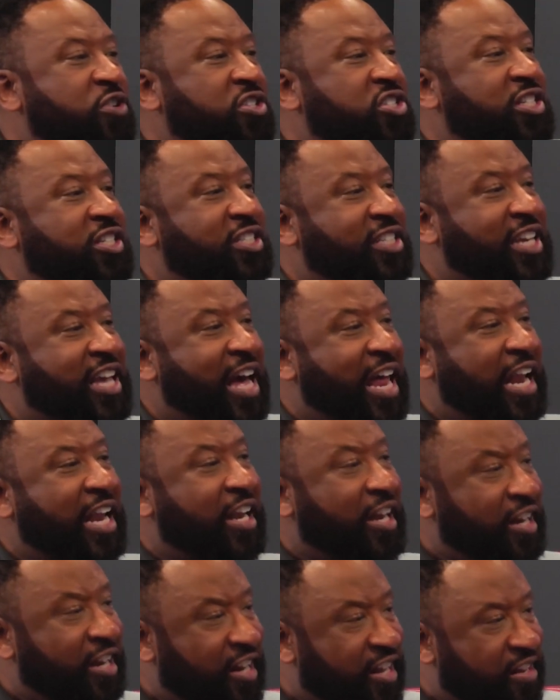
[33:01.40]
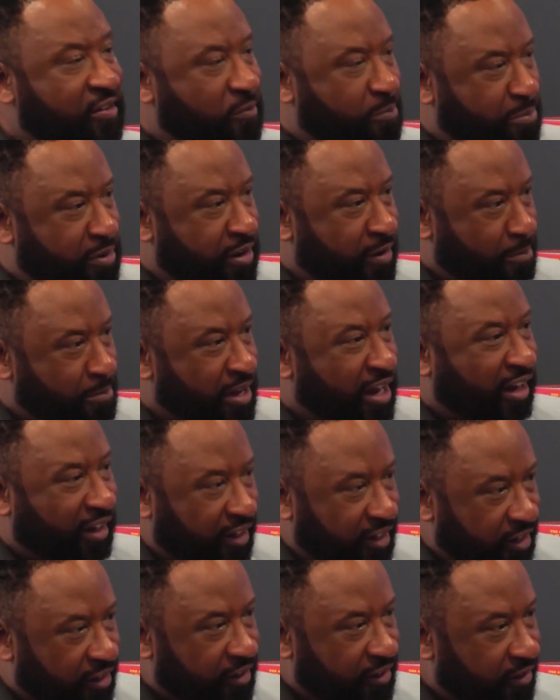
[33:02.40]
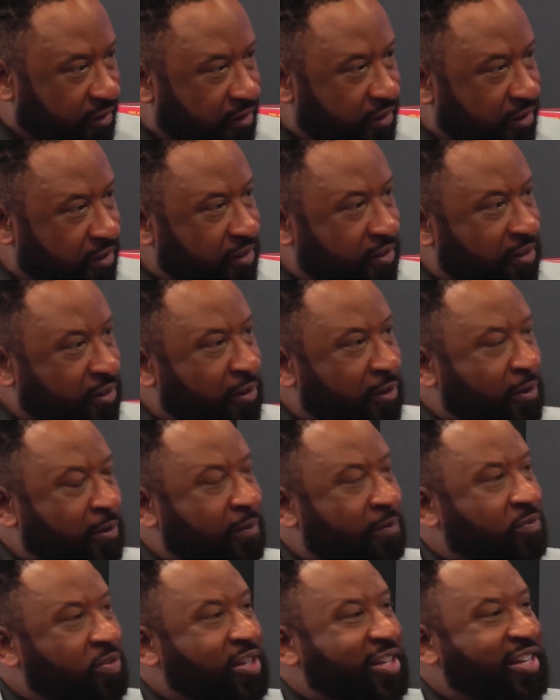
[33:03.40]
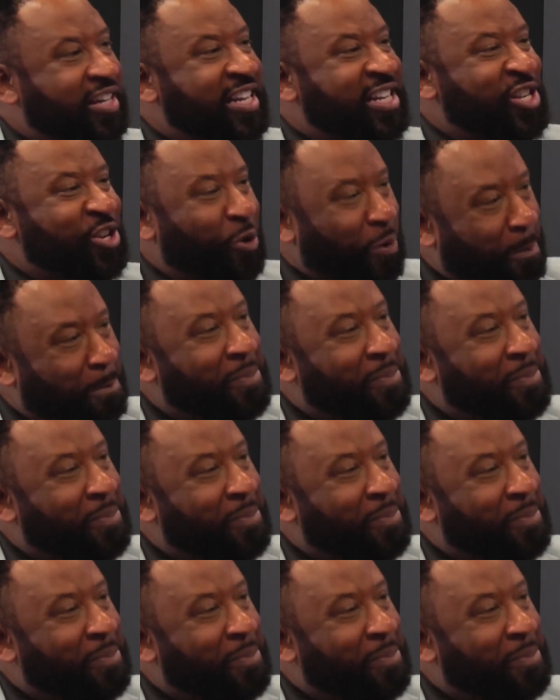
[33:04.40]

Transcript: you just got a little bit of melanin in your